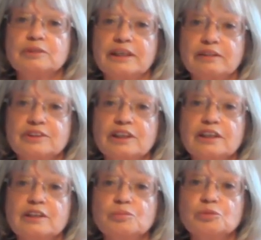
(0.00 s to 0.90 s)
We have to
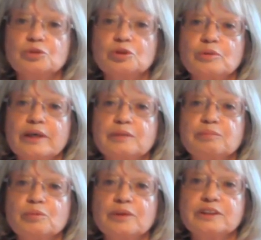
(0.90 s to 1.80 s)
leave and walk away,
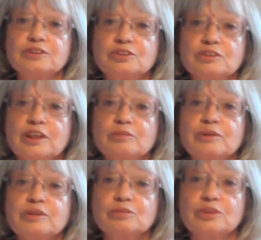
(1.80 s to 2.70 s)
but we can do that
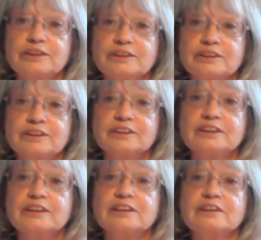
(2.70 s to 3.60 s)
with
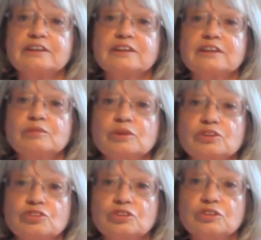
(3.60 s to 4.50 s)
authenticity,
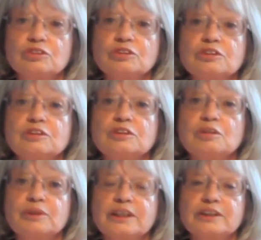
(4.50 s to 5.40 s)
with truth,
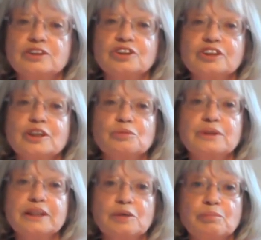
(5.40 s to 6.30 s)
and with energy, and
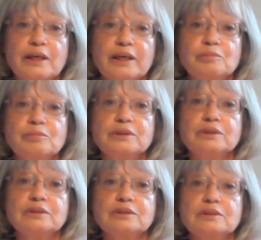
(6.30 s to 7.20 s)
without blame.
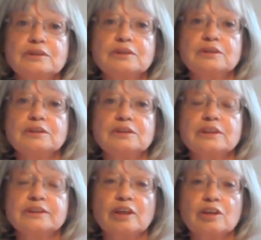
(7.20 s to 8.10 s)

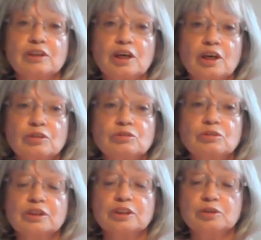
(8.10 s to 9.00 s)
As
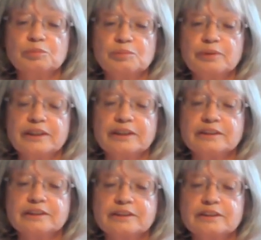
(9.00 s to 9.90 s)
whole human
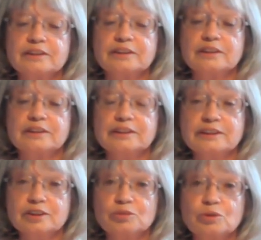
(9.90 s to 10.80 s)
beings,
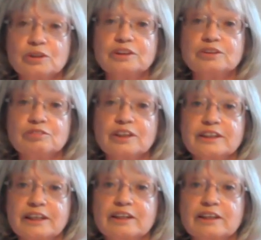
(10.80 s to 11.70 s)
this is what is
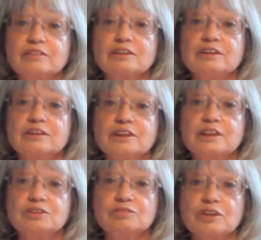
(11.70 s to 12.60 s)
right now.
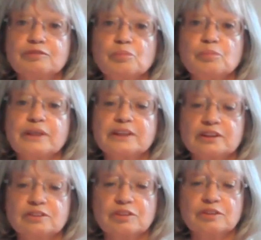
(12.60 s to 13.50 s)
It's right for me and
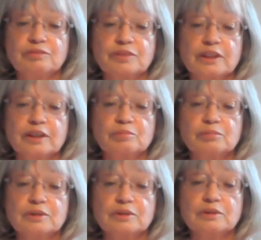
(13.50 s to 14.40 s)
it's right for
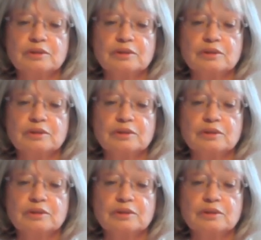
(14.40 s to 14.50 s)
them.